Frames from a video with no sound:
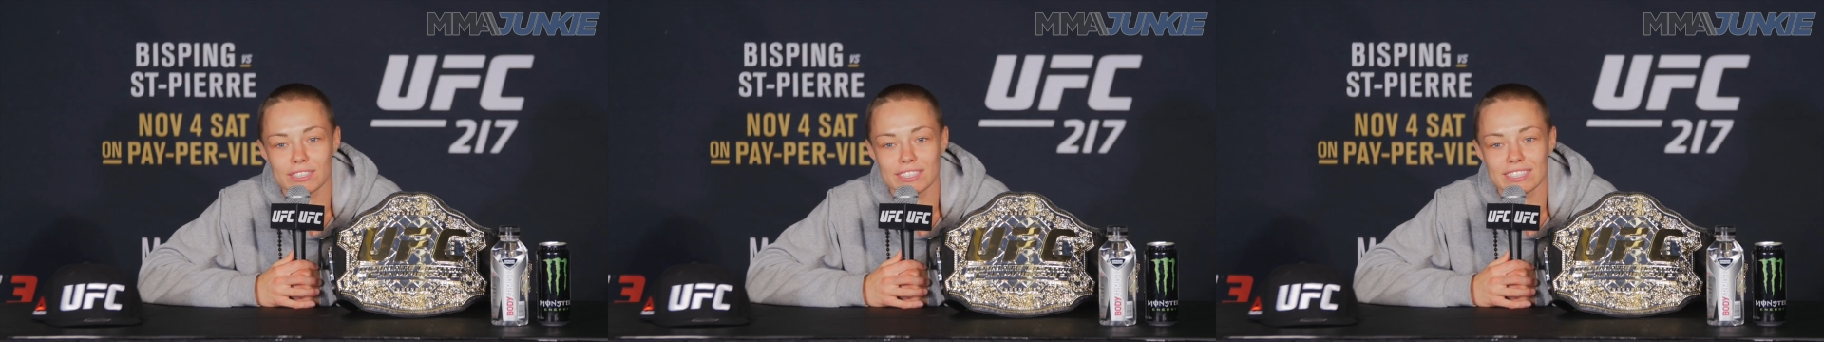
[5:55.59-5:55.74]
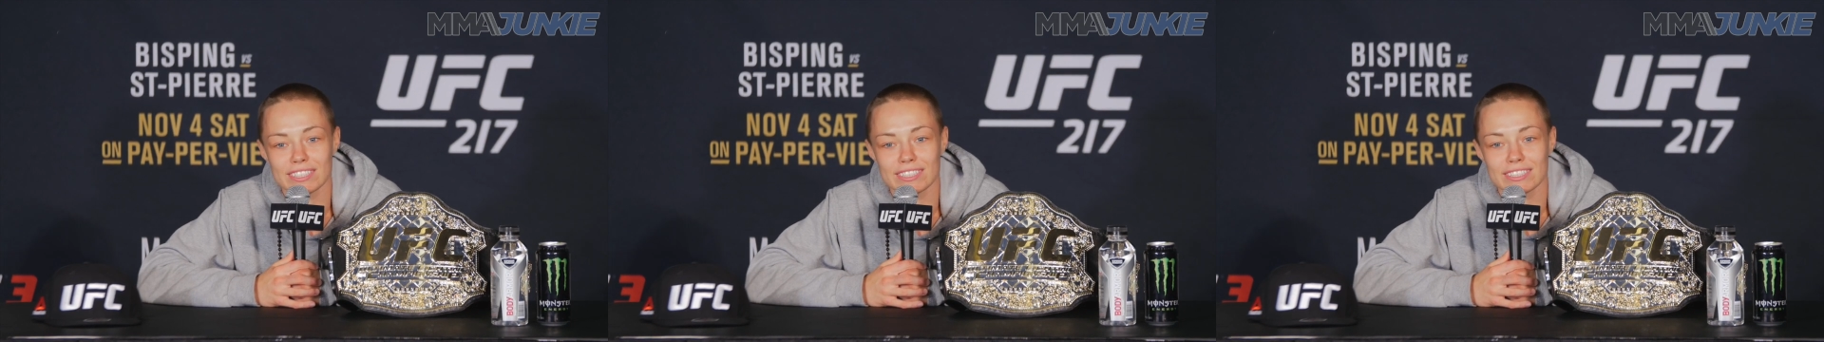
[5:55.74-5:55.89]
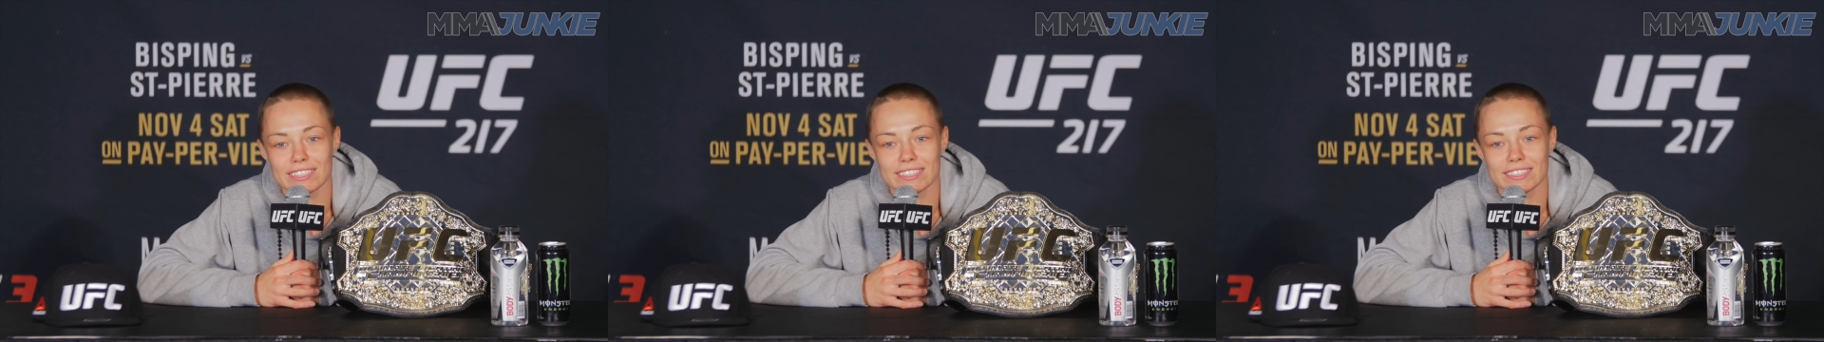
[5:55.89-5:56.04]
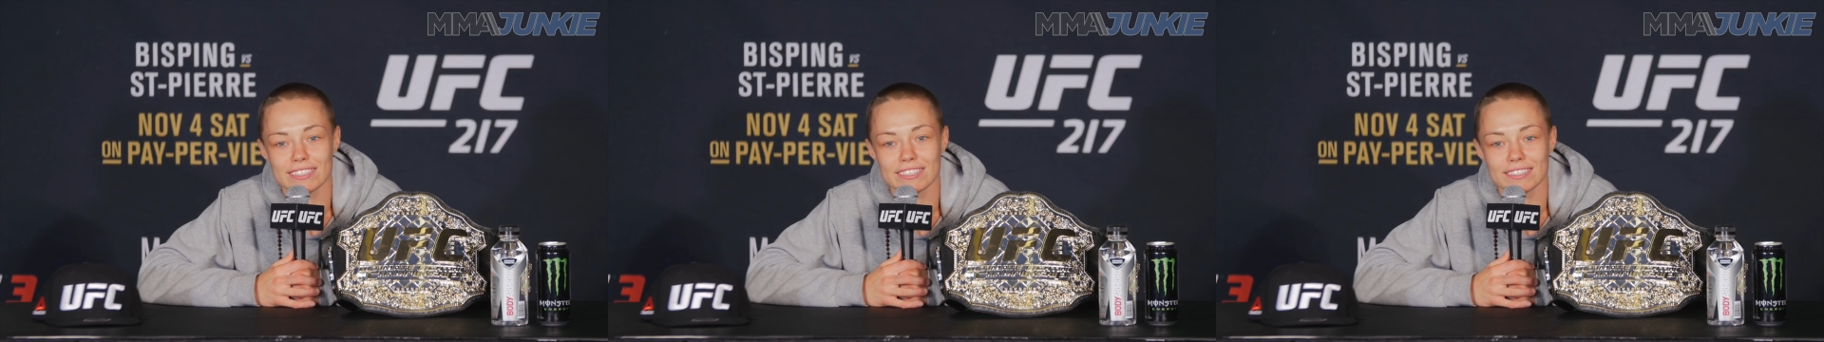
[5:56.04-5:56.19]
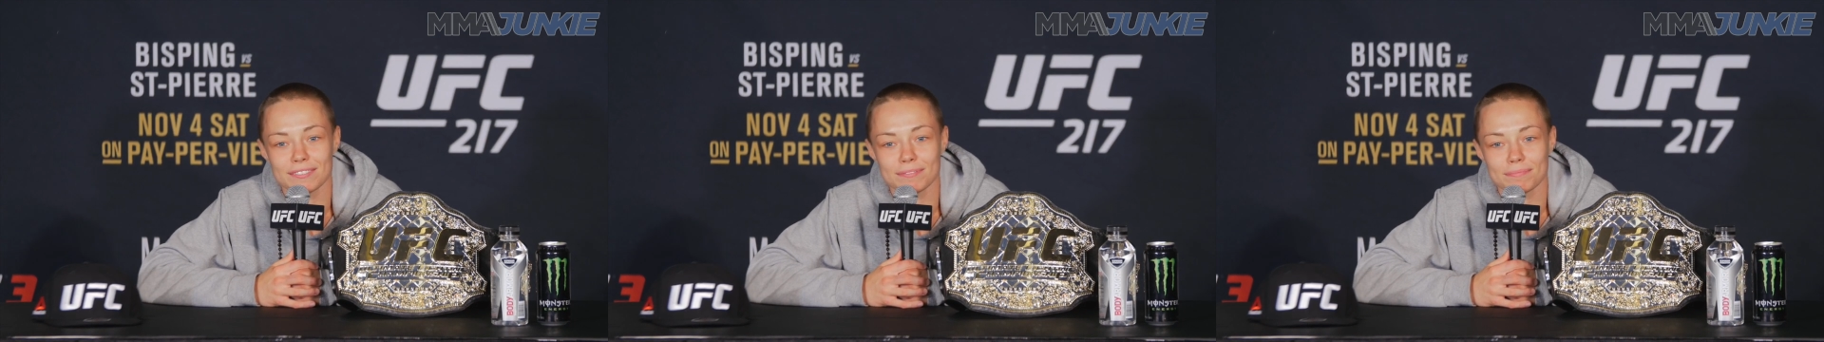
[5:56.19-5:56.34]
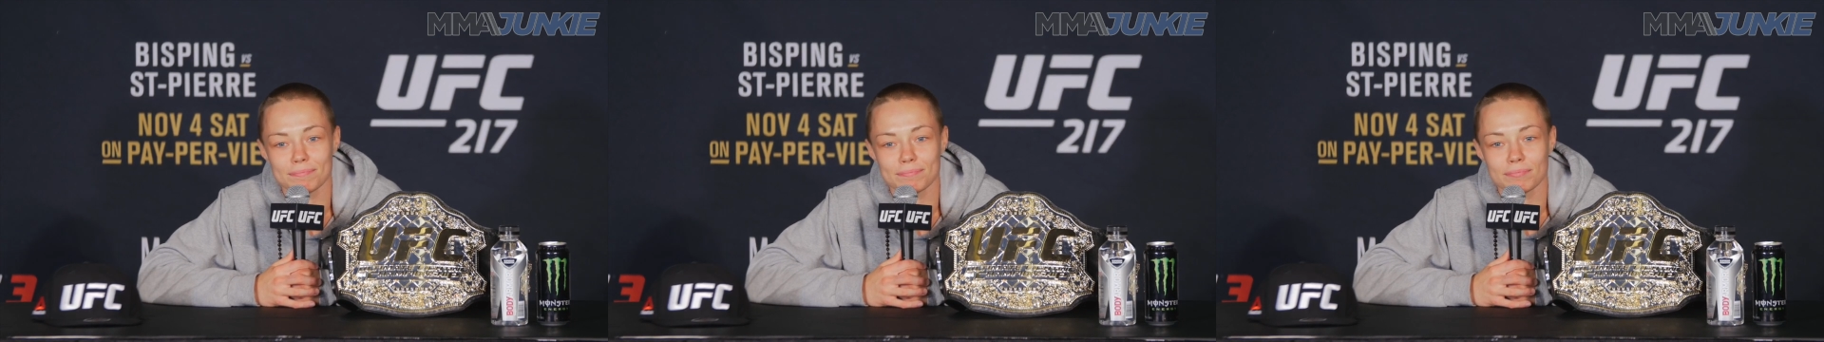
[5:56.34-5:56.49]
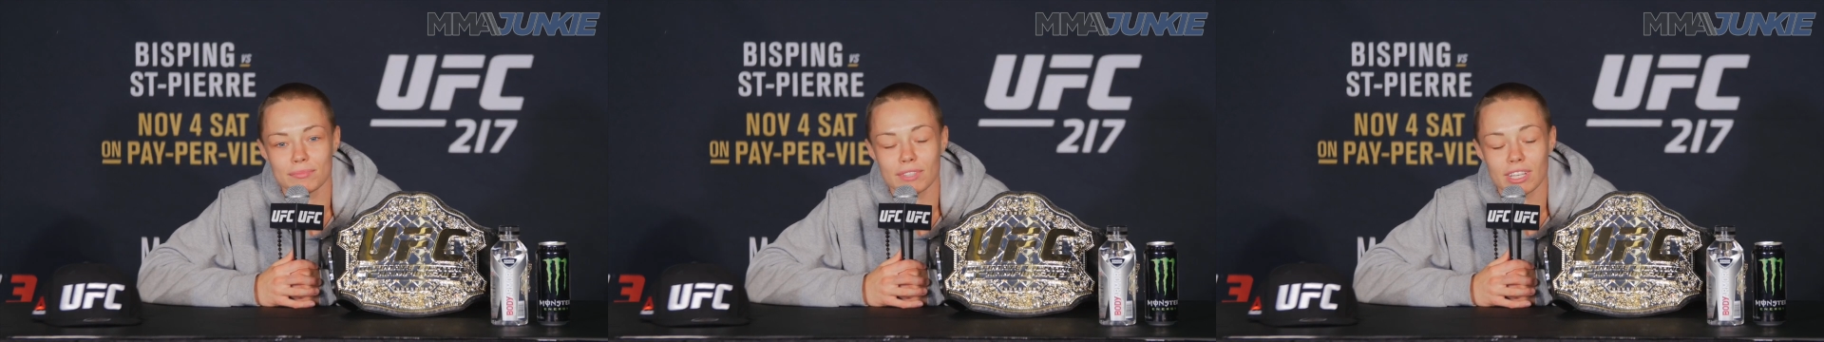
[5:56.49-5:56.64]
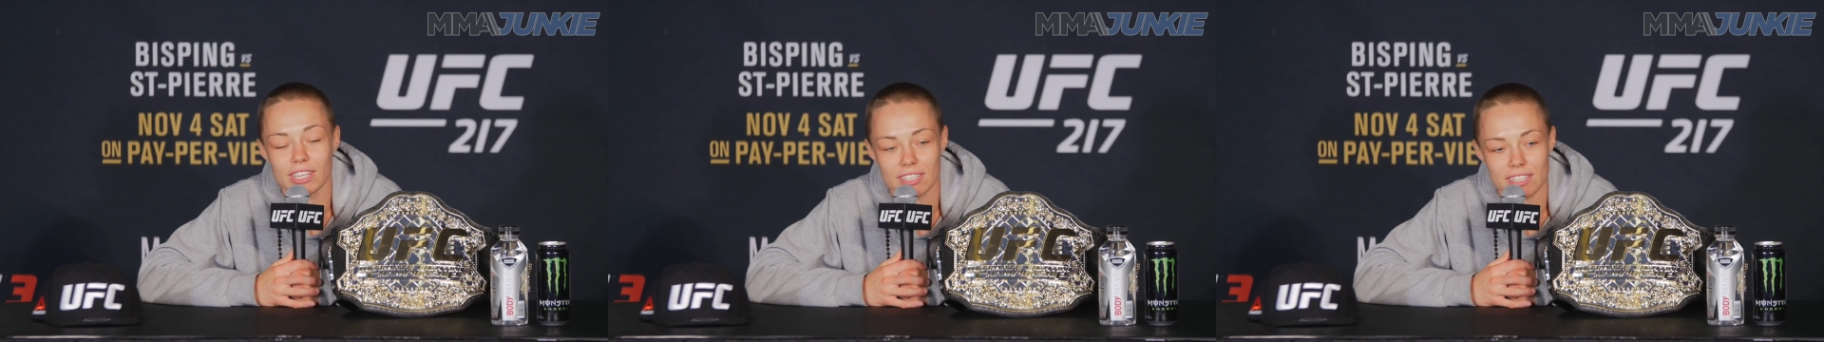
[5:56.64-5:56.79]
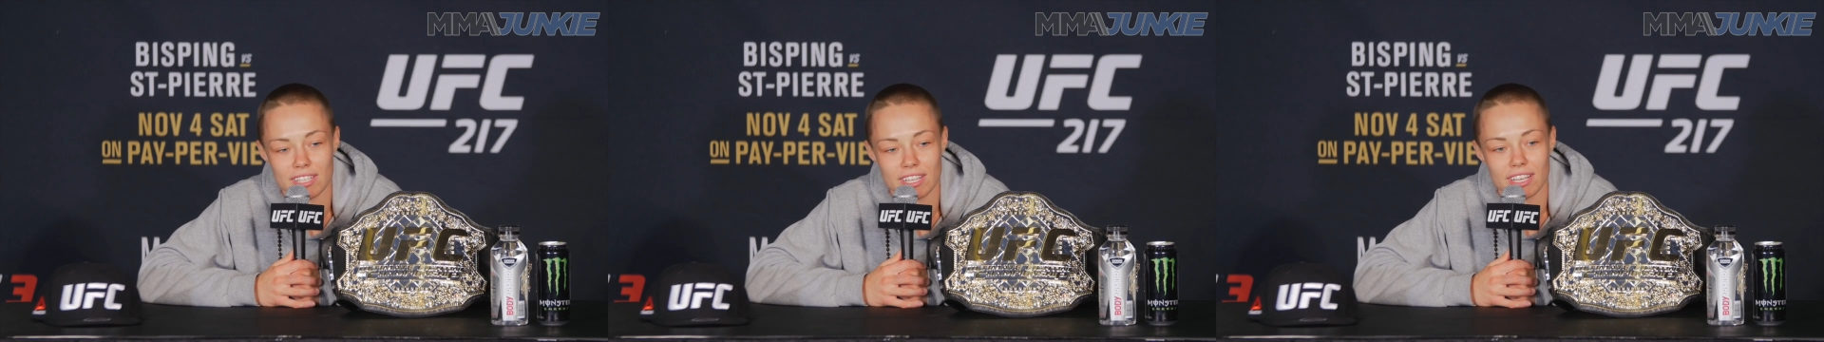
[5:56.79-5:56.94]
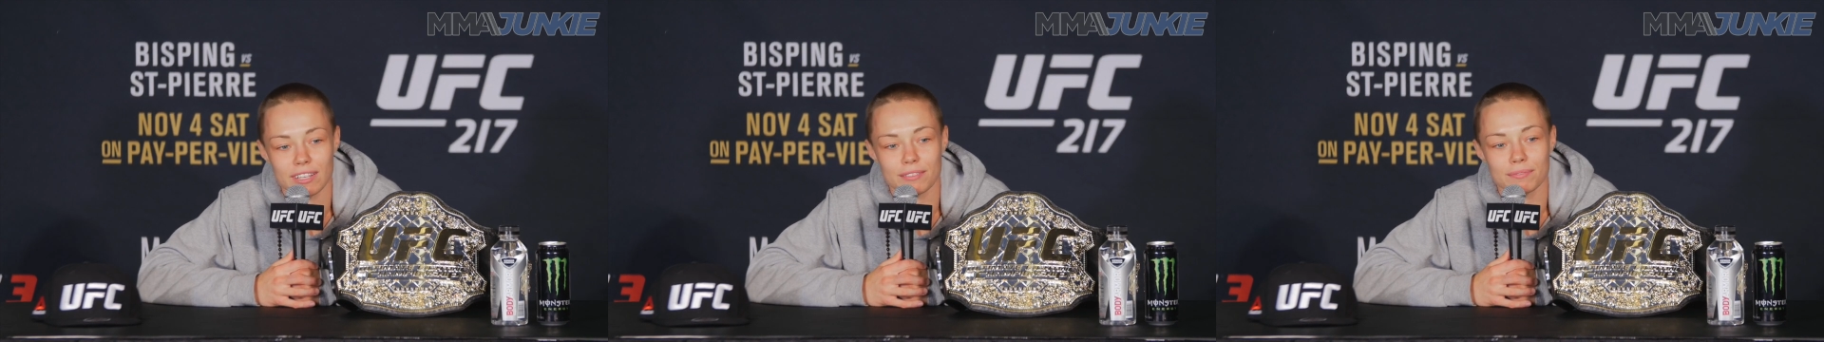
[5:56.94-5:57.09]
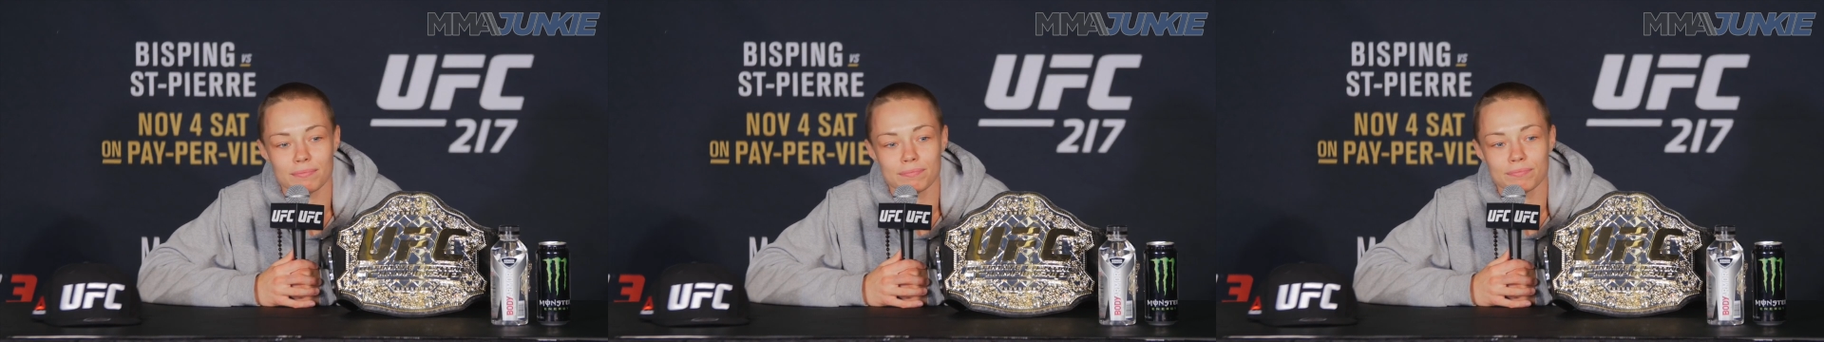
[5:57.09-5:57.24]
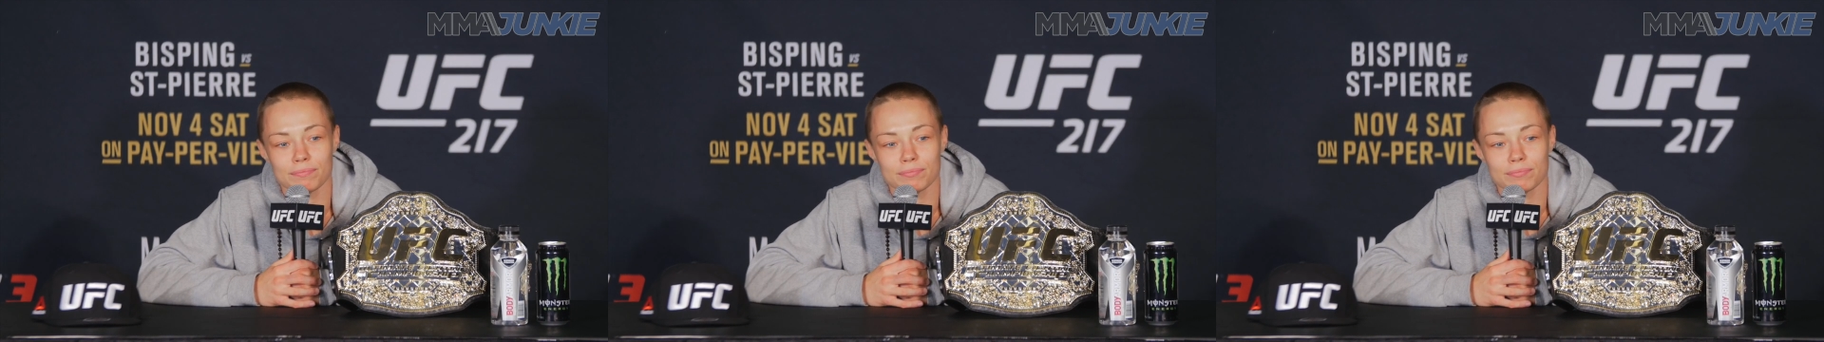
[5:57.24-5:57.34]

is content.